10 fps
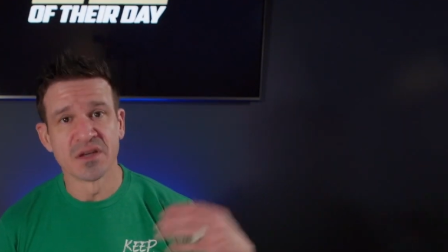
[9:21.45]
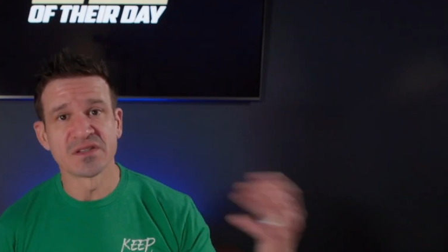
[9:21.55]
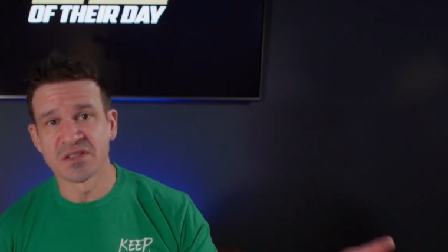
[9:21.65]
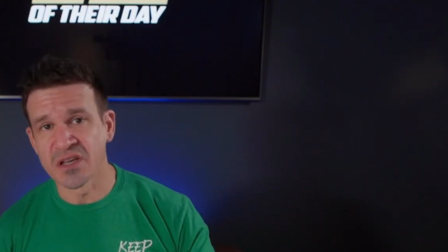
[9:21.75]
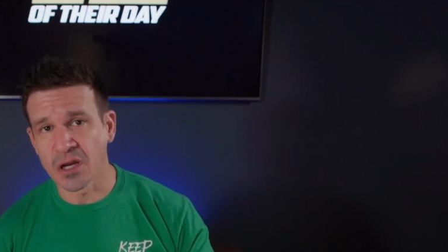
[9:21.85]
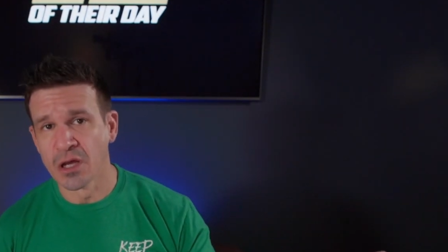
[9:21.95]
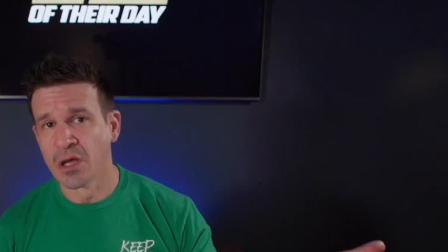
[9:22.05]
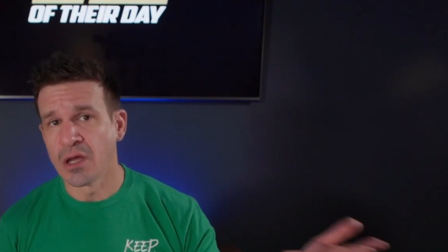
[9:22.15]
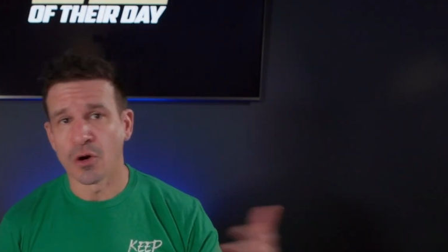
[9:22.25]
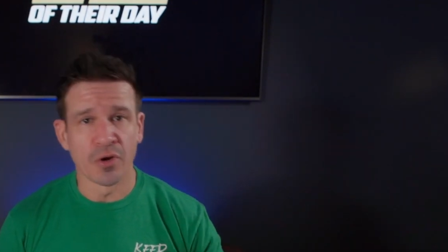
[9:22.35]
sick
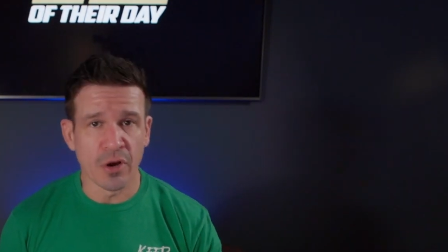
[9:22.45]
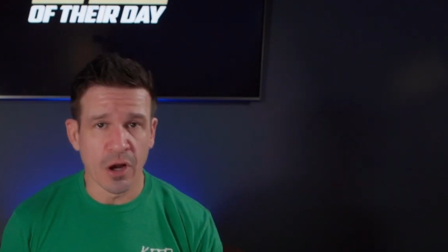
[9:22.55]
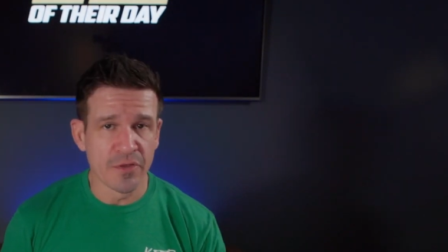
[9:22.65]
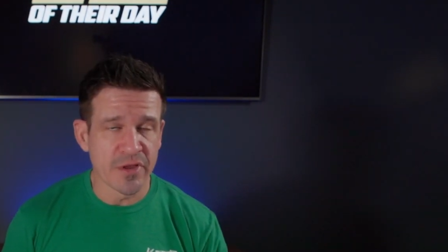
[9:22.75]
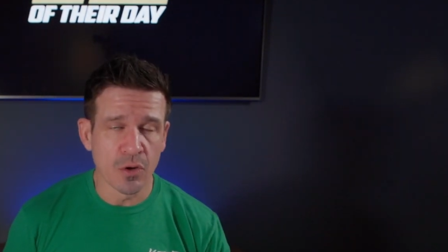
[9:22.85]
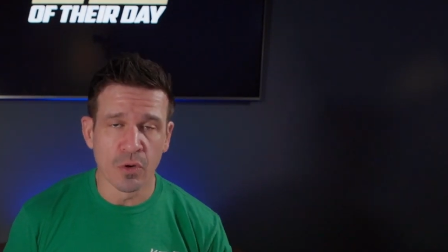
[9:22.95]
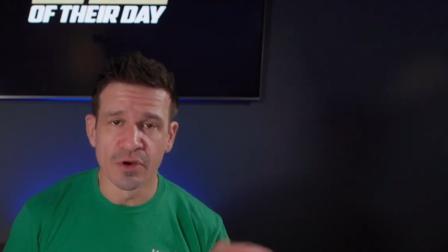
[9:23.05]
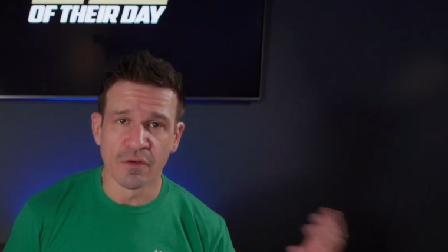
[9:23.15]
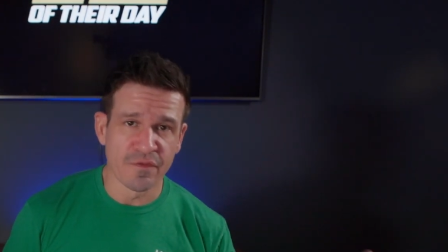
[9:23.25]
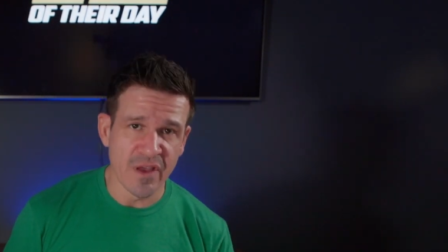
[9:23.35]
or you're healthy or
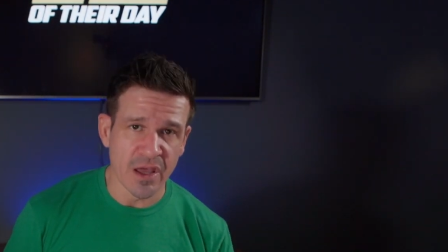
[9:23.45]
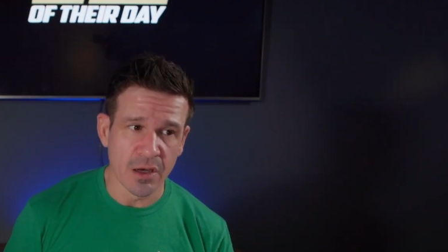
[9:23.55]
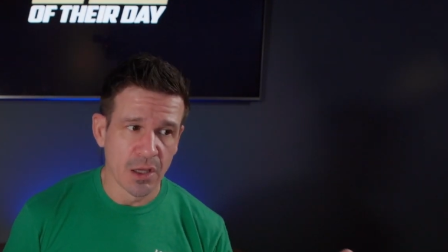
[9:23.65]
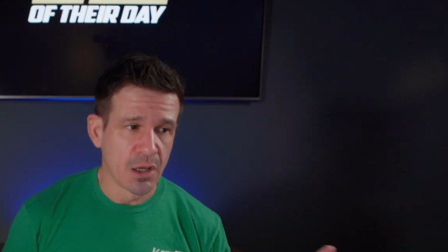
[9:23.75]
you're fit.